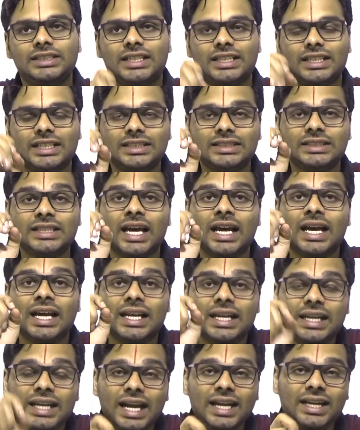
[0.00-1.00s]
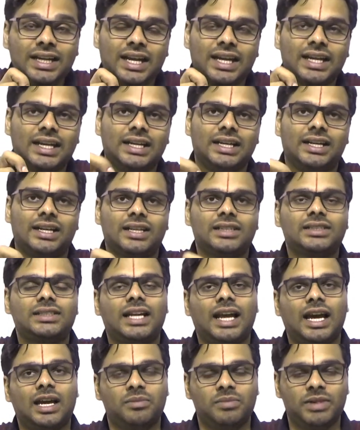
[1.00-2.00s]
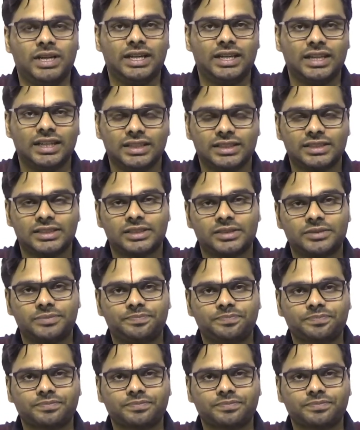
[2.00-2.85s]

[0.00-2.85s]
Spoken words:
it is net interest liabilities.